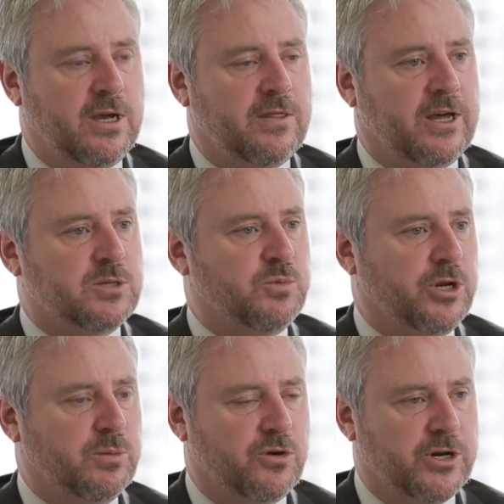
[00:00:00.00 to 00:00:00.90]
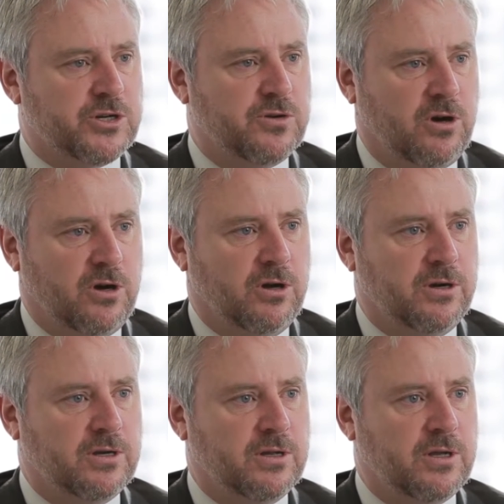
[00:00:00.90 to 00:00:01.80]
That is putting pressure
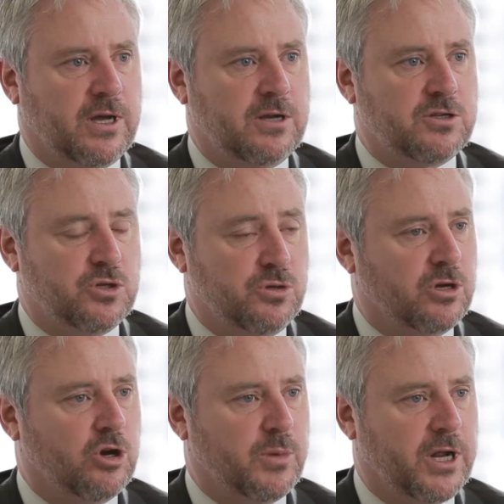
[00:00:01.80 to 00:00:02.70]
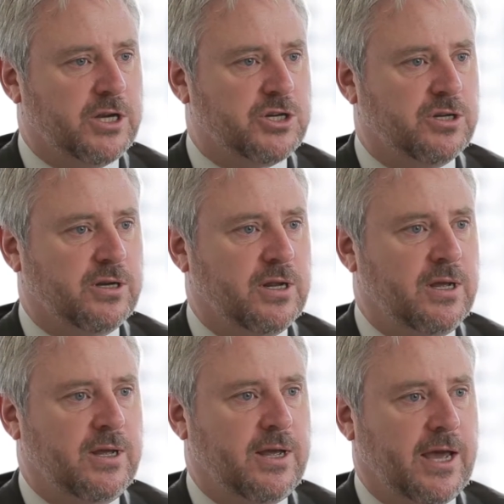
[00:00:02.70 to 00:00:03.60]
on student accommodation
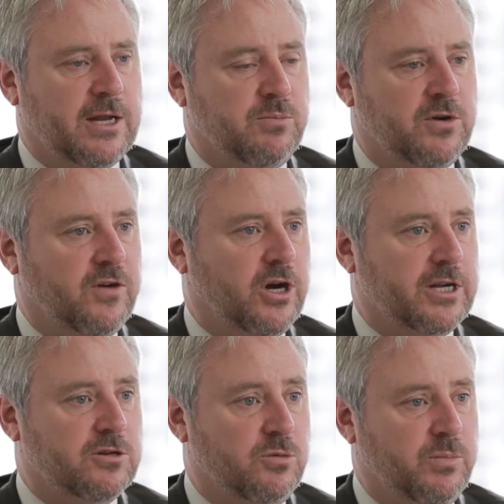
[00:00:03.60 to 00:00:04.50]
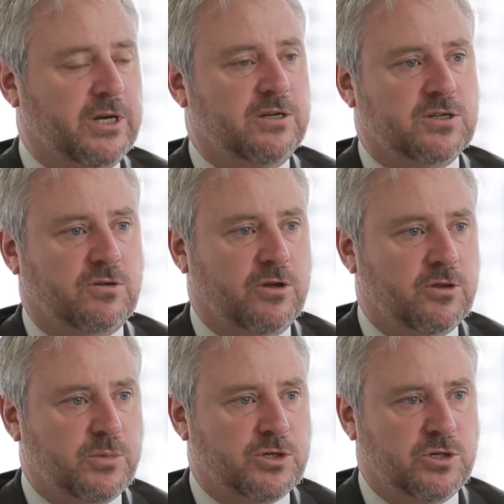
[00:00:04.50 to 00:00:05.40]
and providing tremendous growth
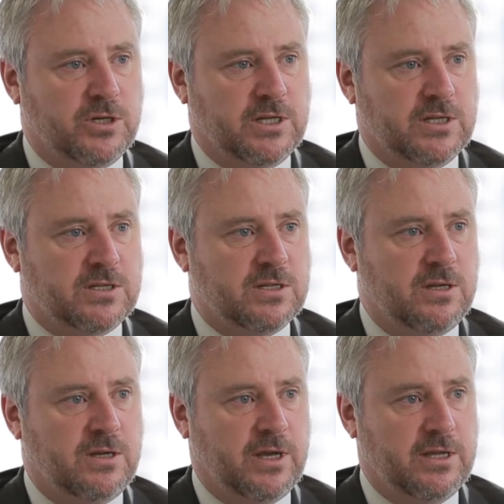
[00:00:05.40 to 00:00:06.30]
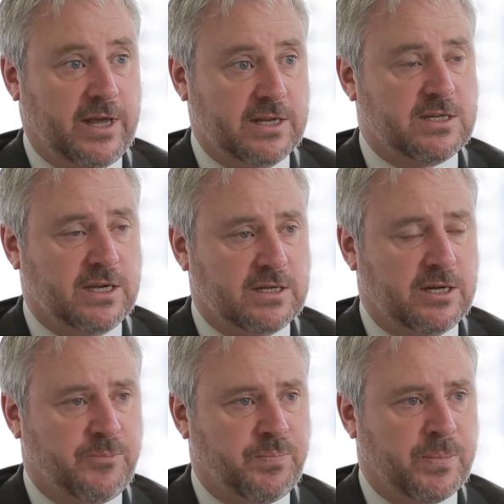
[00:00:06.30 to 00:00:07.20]
opportunities in that sector.